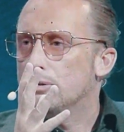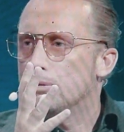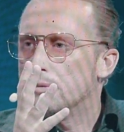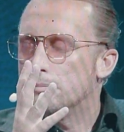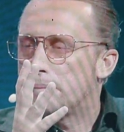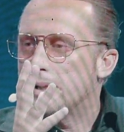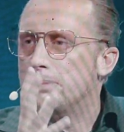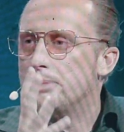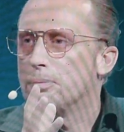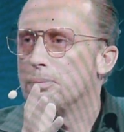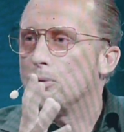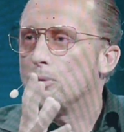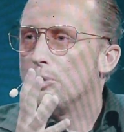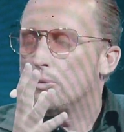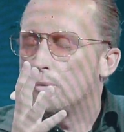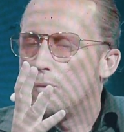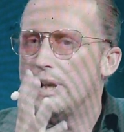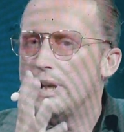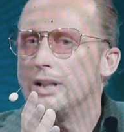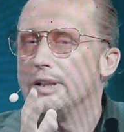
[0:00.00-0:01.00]
people
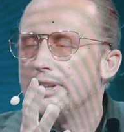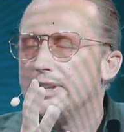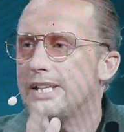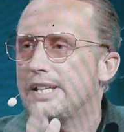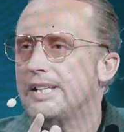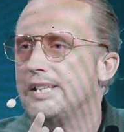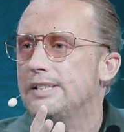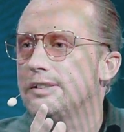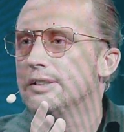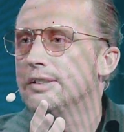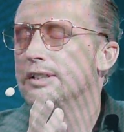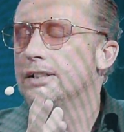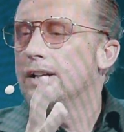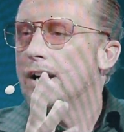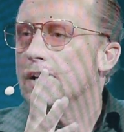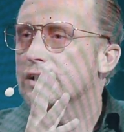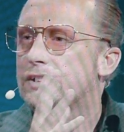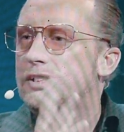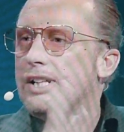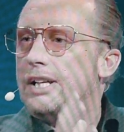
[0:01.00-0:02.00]
will need a
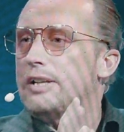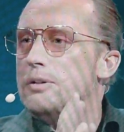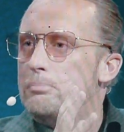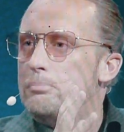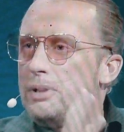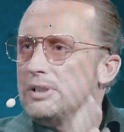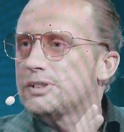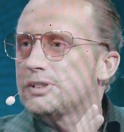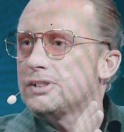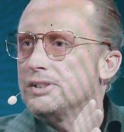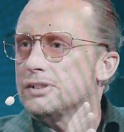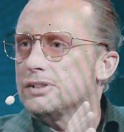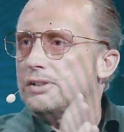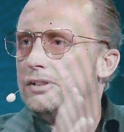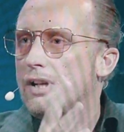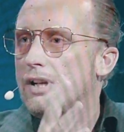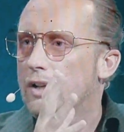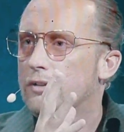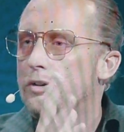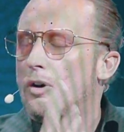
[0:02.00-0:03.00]
second business,
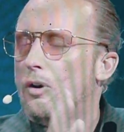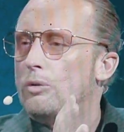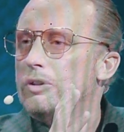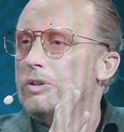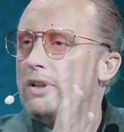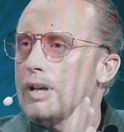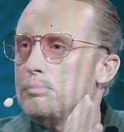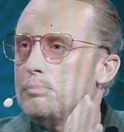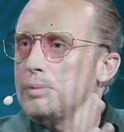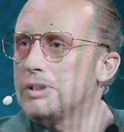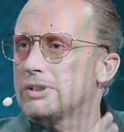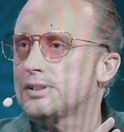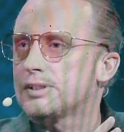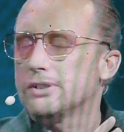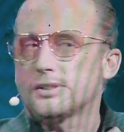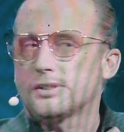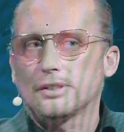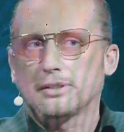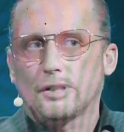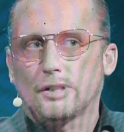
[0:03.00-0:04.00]
an online business,
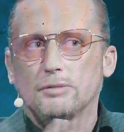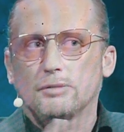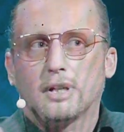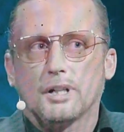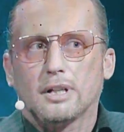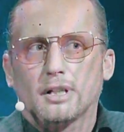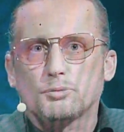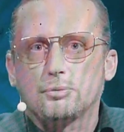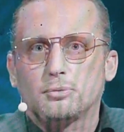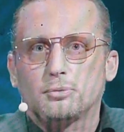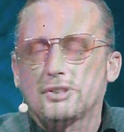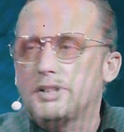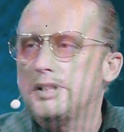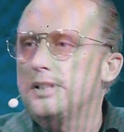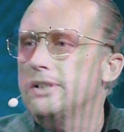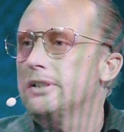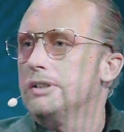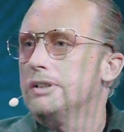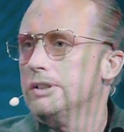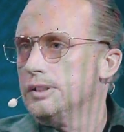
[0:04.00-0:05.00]
and as we see
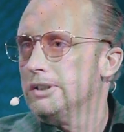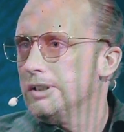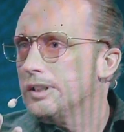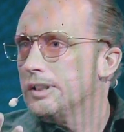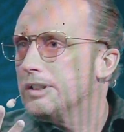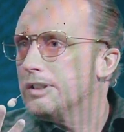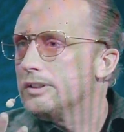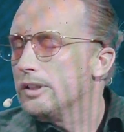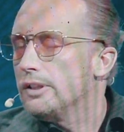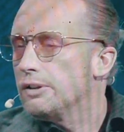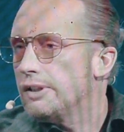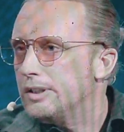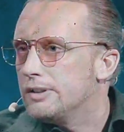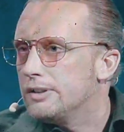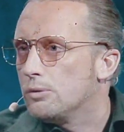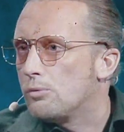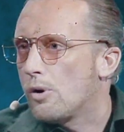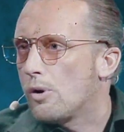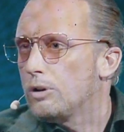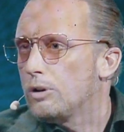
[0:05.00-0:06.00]
in the
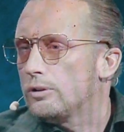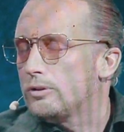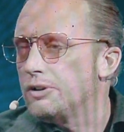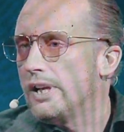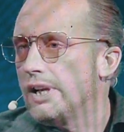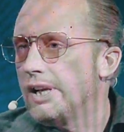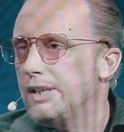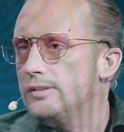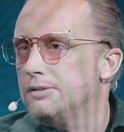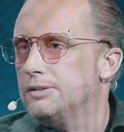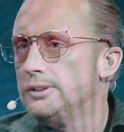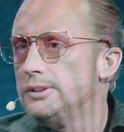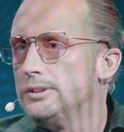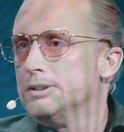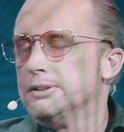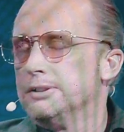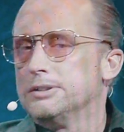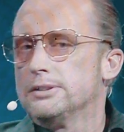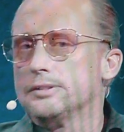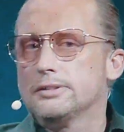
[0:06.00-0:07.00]
world today,
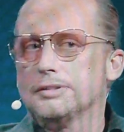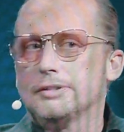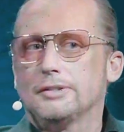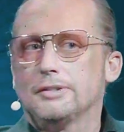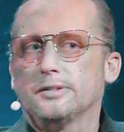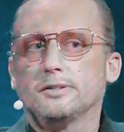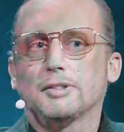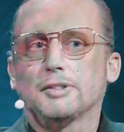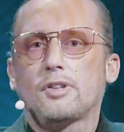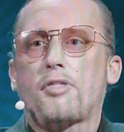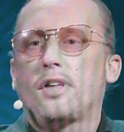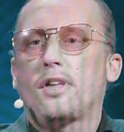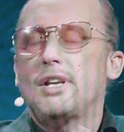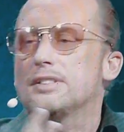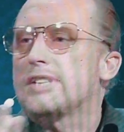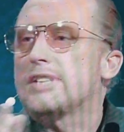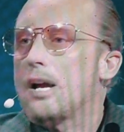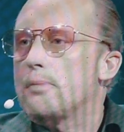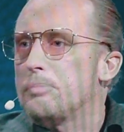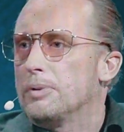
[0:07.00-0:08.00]
things
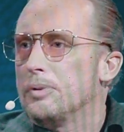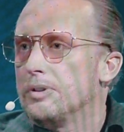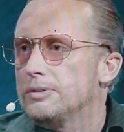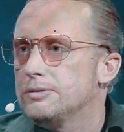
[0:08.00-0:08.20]
happen.